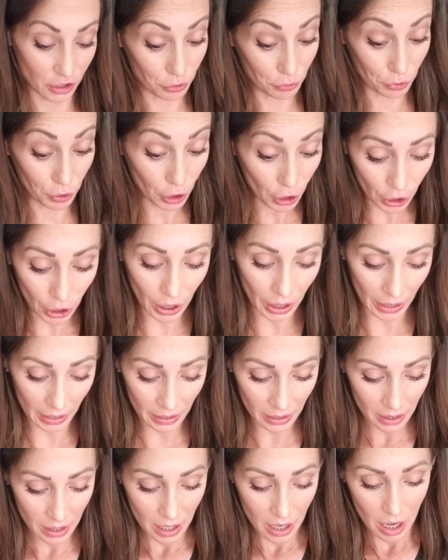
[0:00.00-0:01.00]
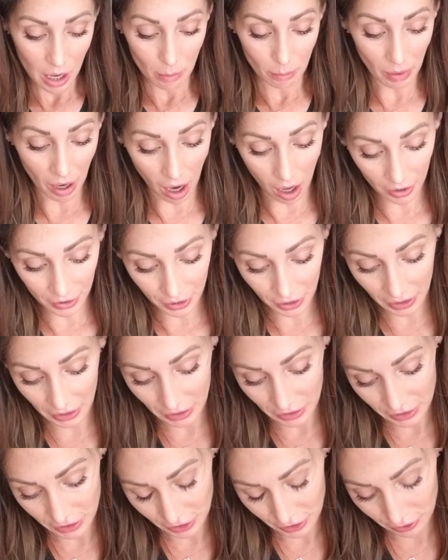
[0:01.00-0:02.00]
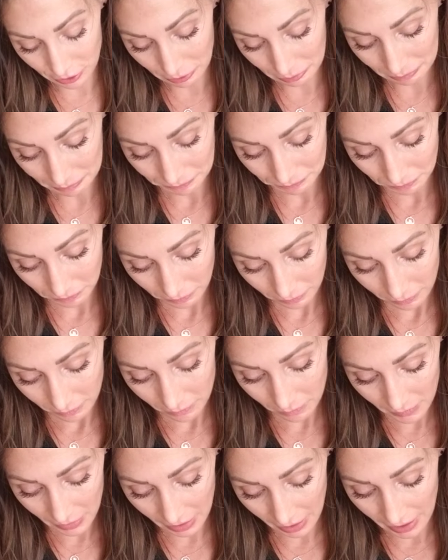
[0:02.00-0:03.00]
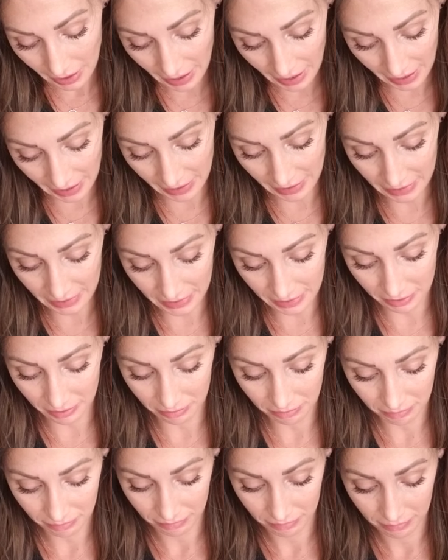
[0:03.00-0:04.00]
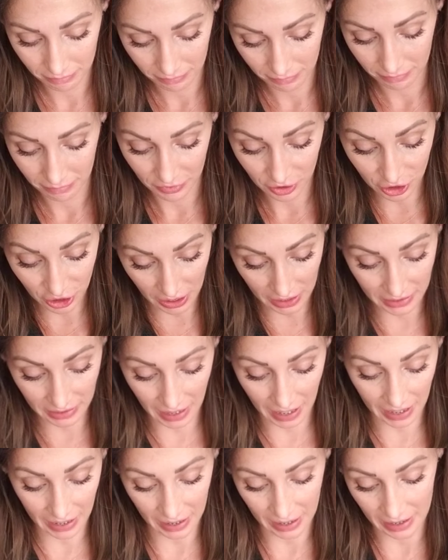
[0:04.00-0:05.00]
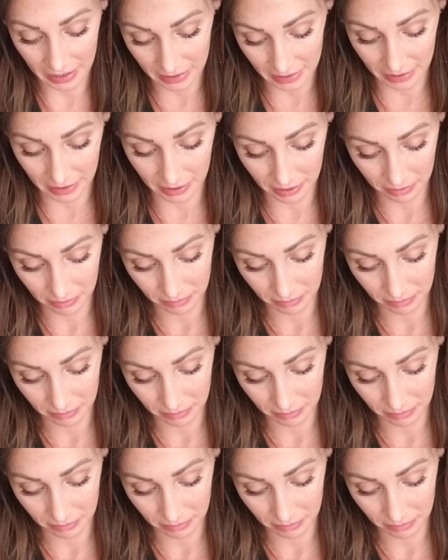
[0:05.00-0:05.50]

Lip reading: You could, but all you're gonna do is just like this.